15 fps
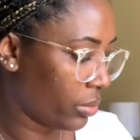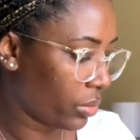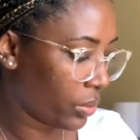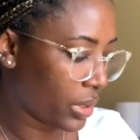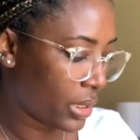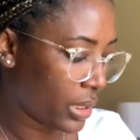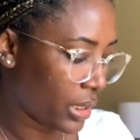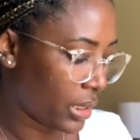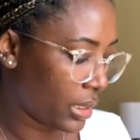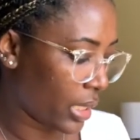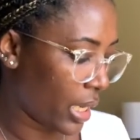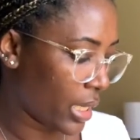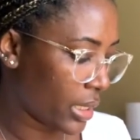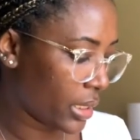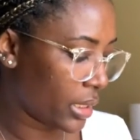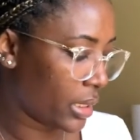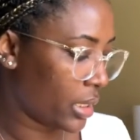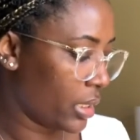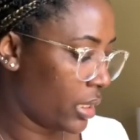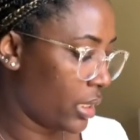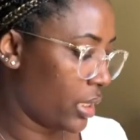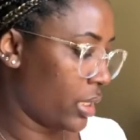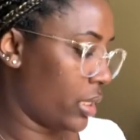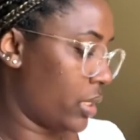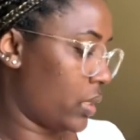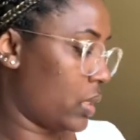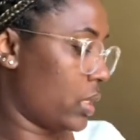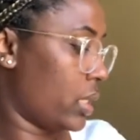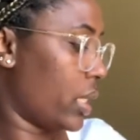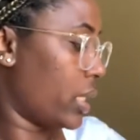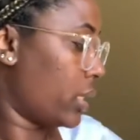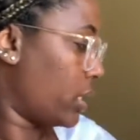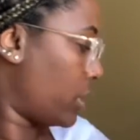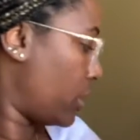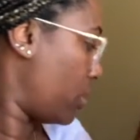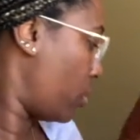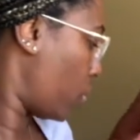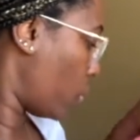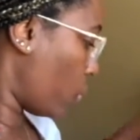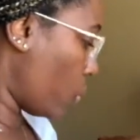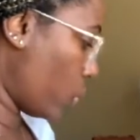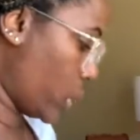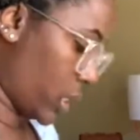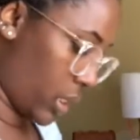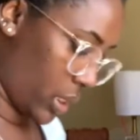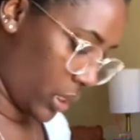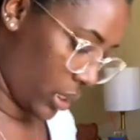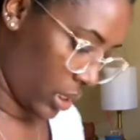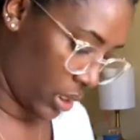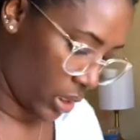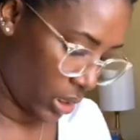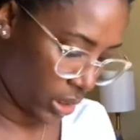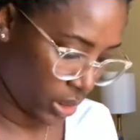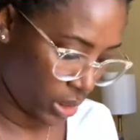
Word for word: 3T size. So that's one.